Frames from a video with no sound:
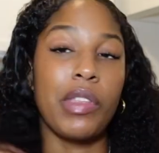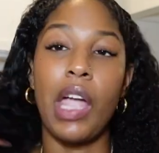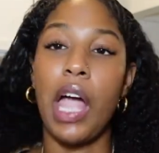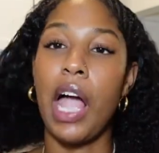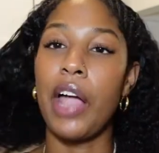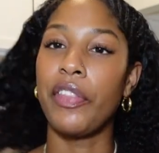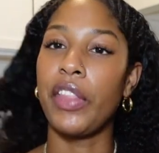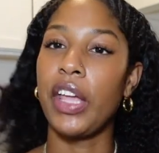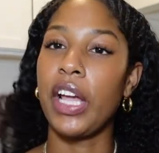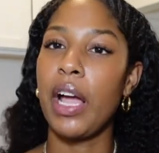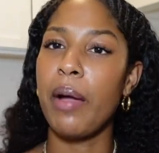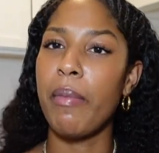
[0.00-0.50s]

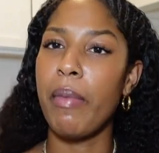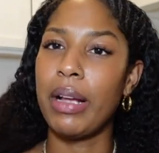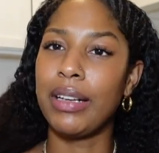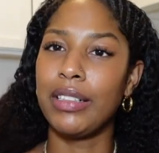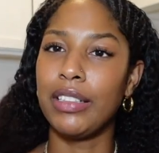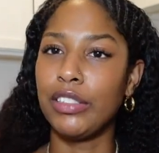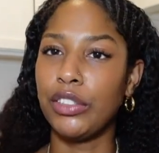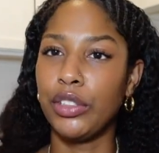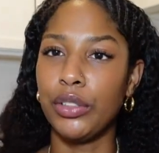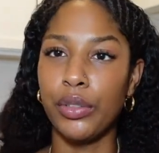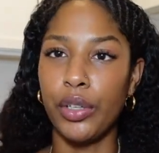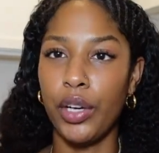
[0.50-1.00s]
I think I might
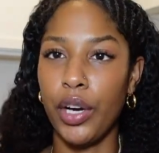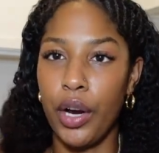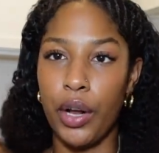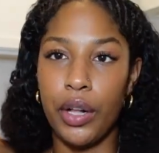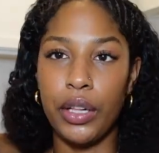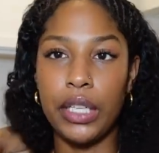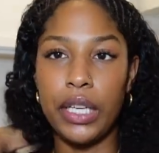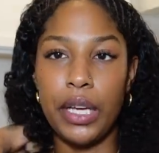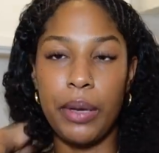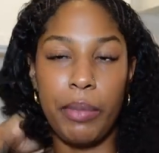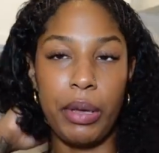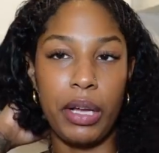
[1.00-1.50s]
just do
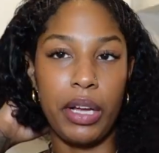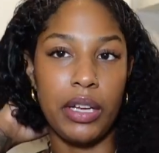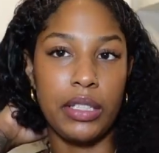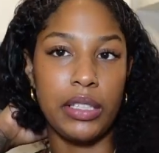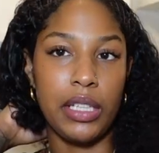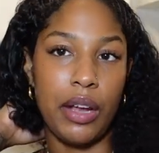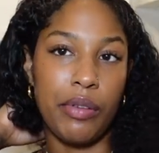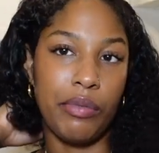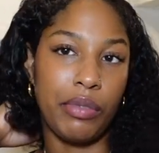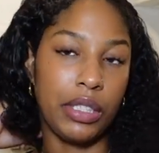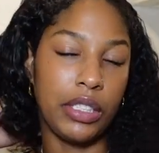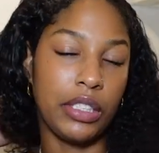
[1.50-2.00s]
curly because
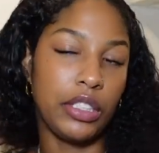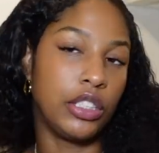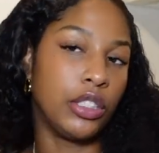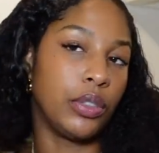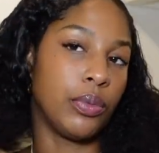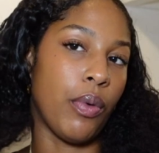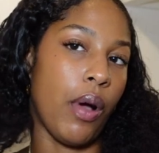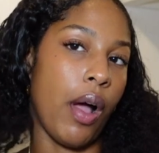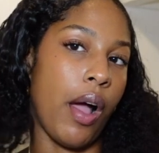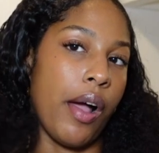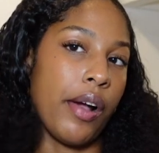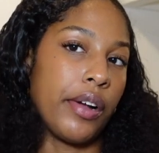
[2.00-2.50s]
I really just
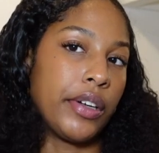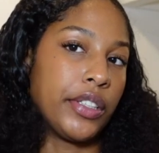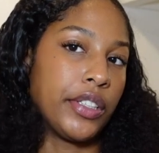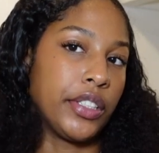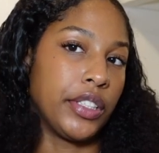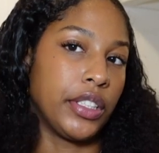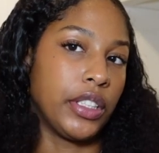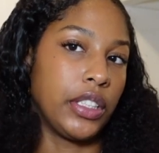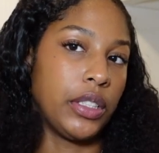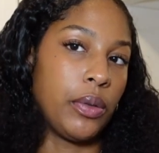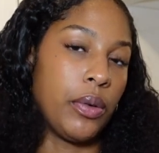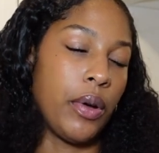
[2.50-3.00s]
want a
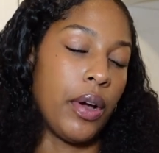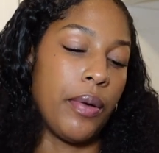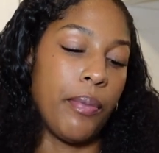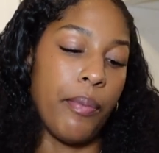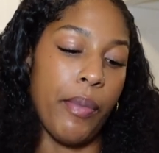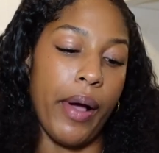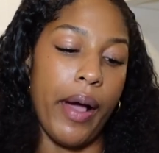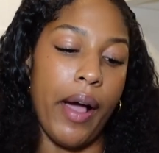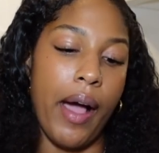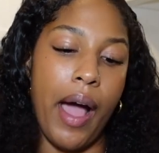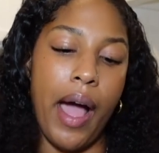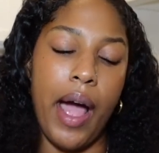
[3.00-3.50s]
curly one.
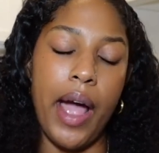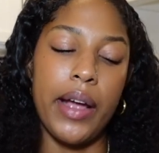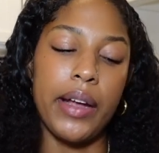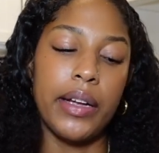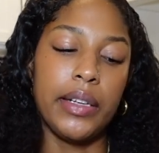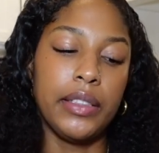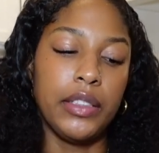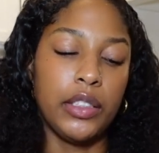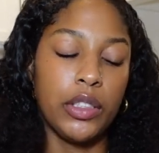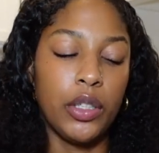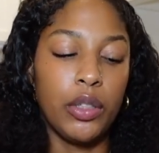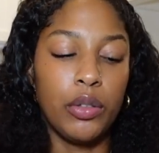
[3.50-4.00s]
But
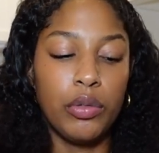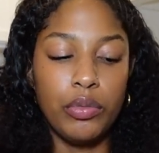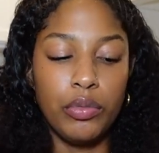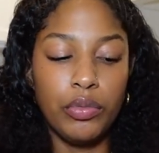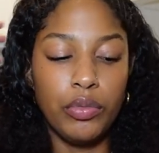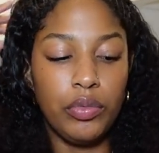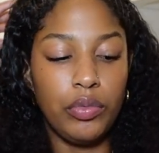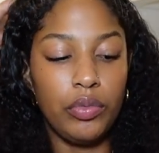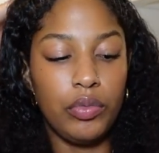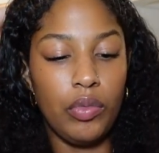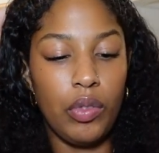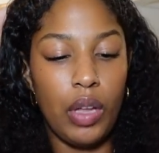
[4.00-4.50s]
I don't,
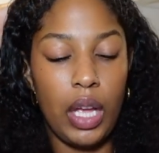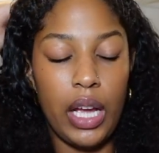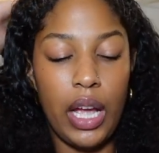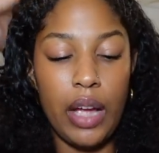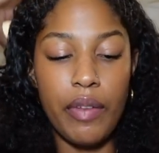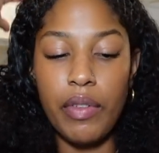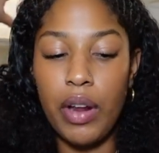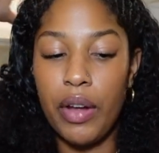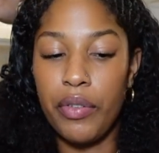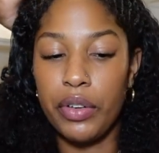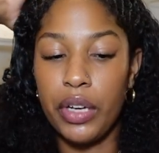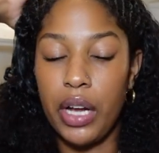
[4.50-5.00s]
like
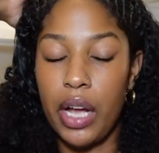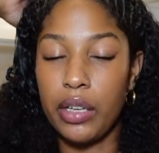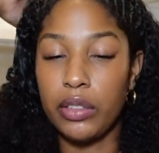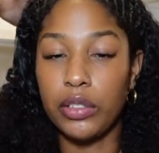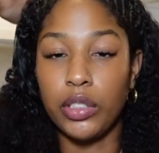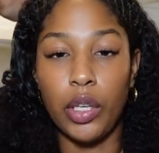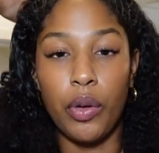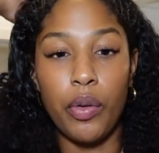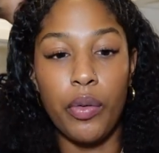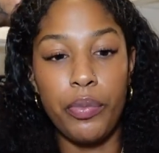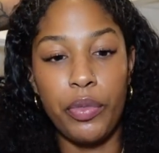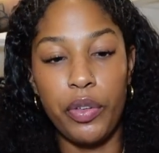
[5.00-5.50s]
I've never gotten a
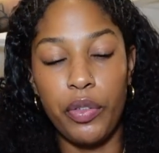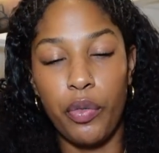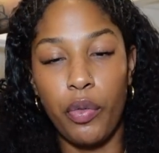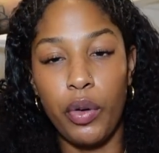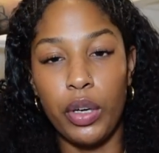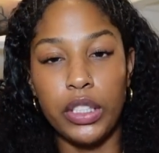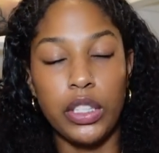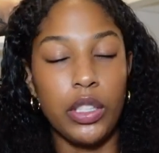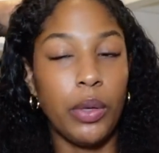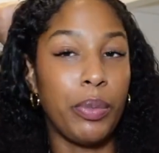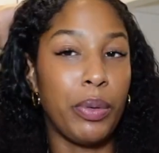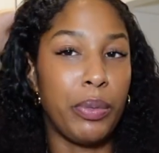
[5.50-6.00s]
sew-in
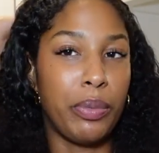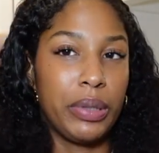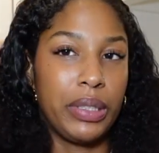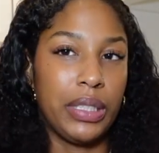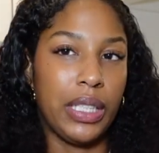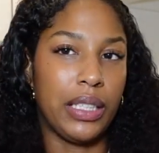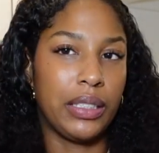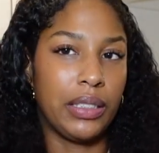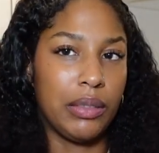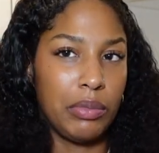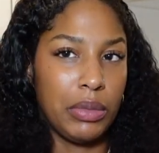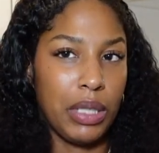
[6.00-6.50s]
before. So people
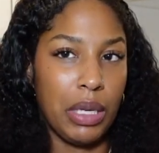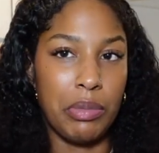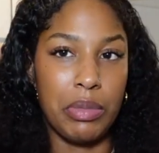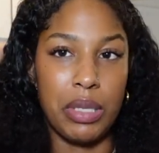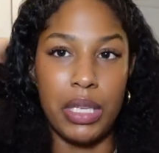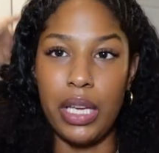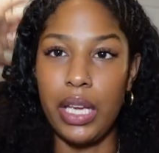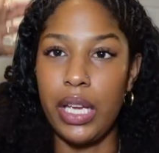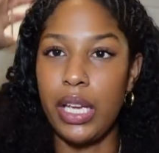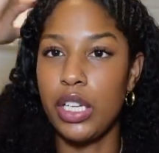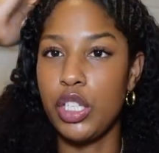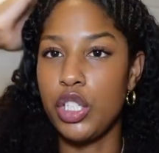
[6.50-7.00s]
say sometimes
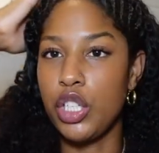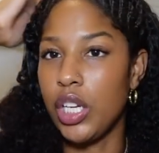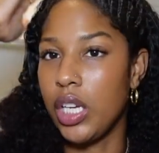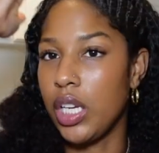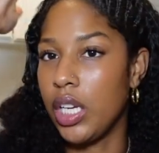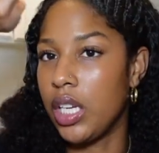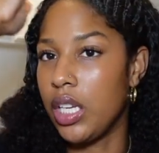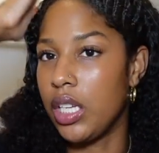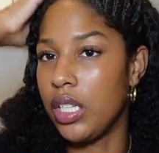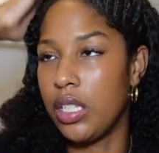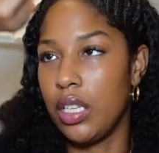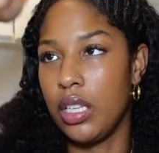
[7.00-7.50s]
it
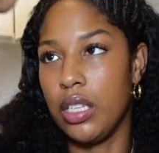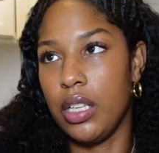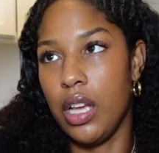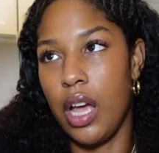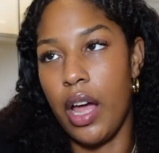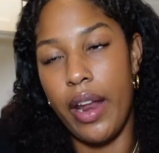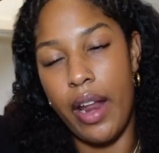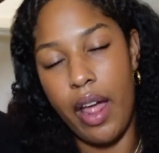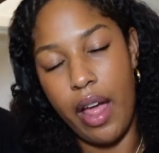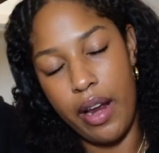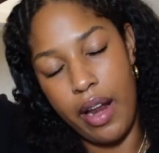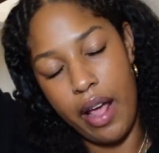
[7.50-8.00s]
itches and
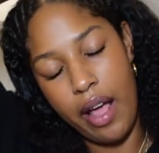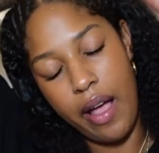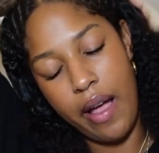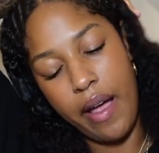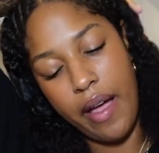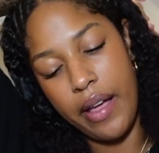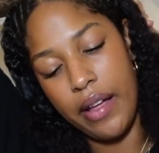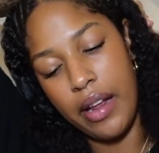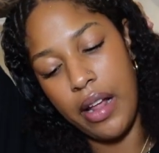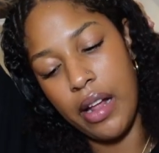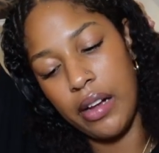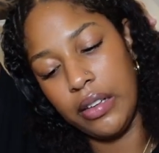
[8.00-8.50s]
da
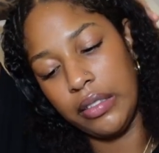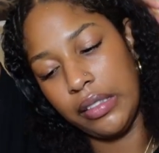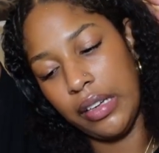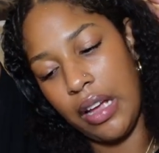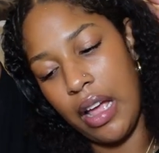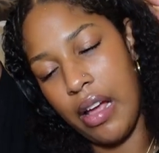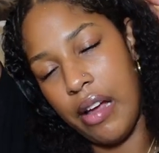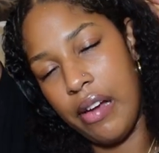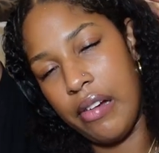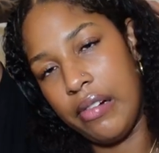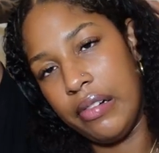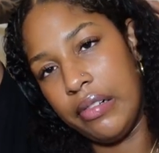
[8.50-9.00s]
da
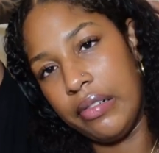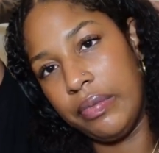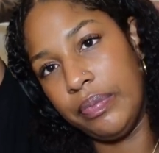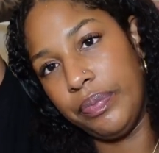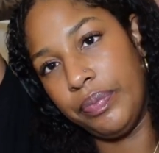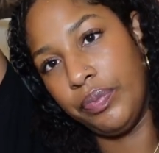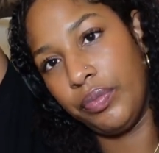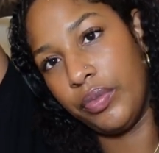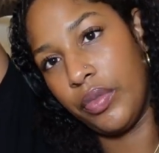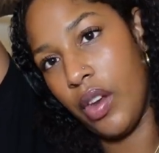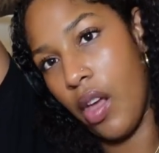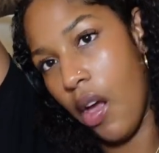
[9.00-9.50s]

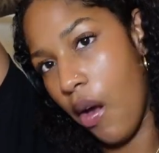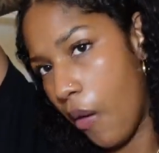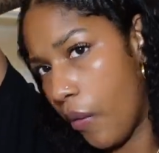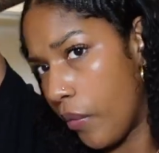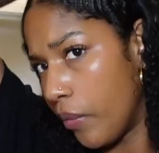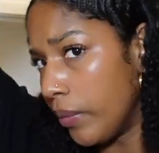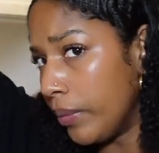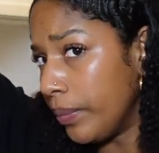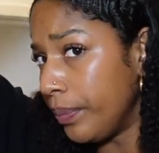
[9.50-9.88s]
da. No, no.